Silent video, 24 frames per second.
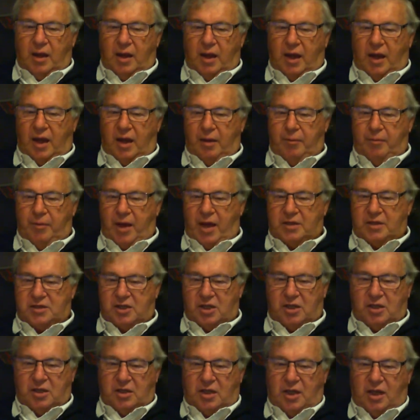Um, as
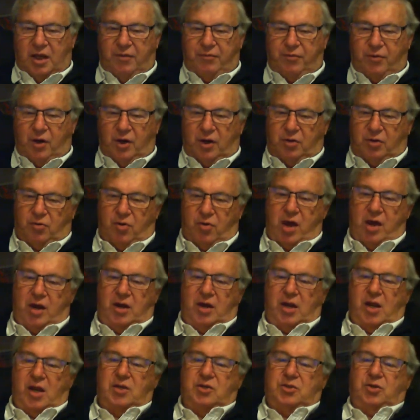in, if I
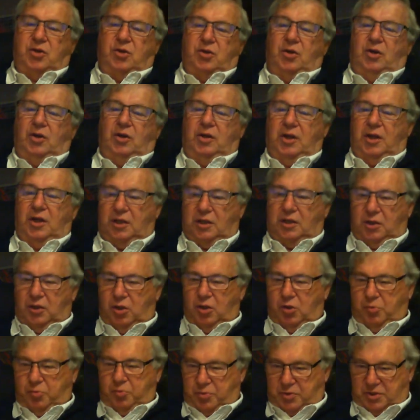created internal link
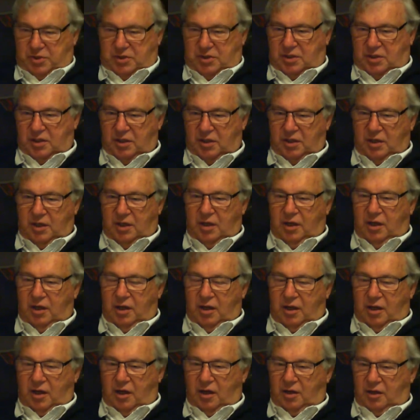loops,
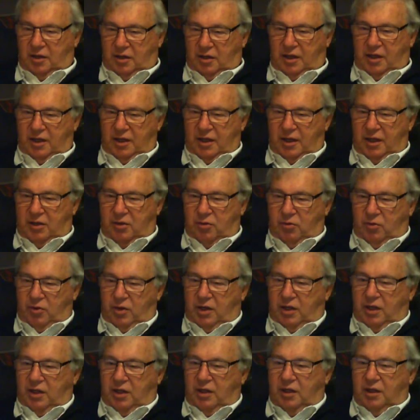I got do that
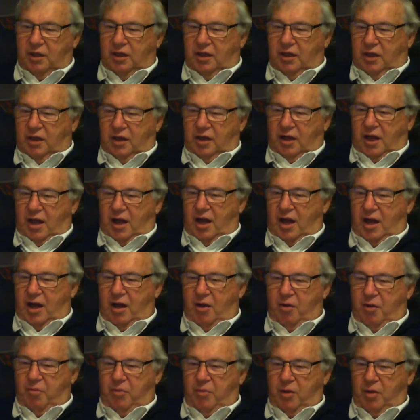already.
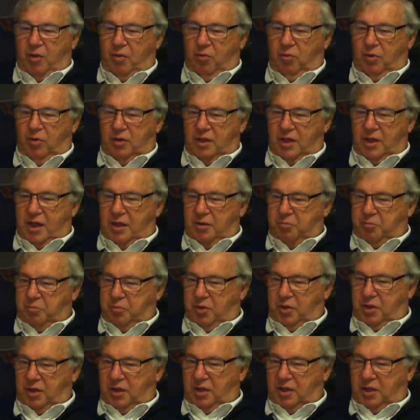Um, would that
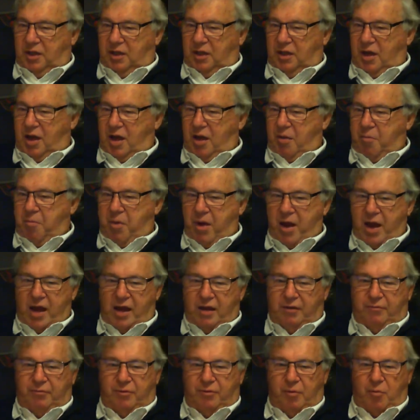be
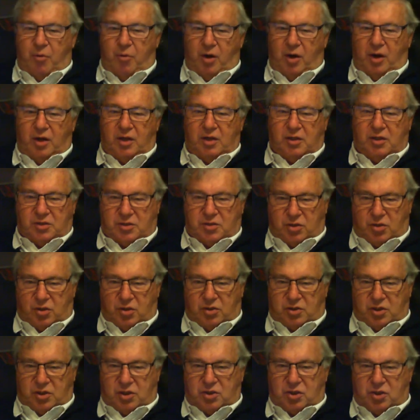bad for my
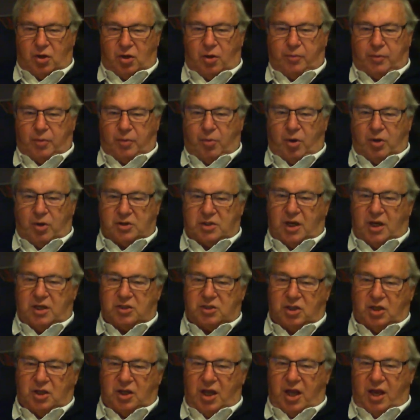search engine
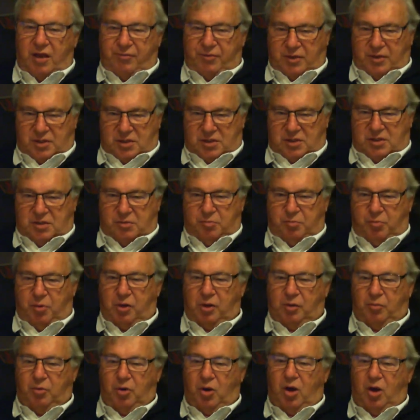optimization efforts?
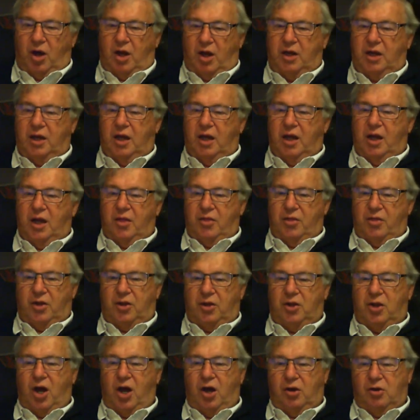Bottom line, the
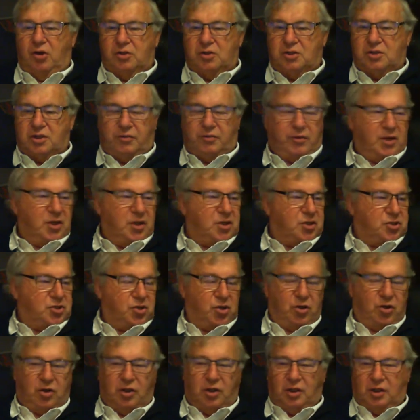nose of
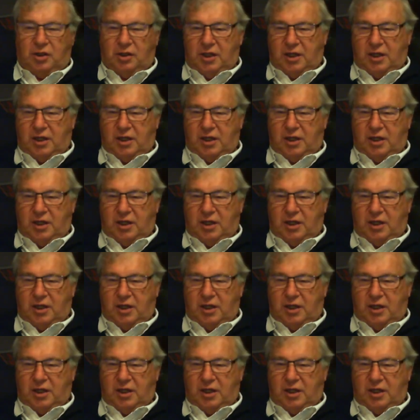internal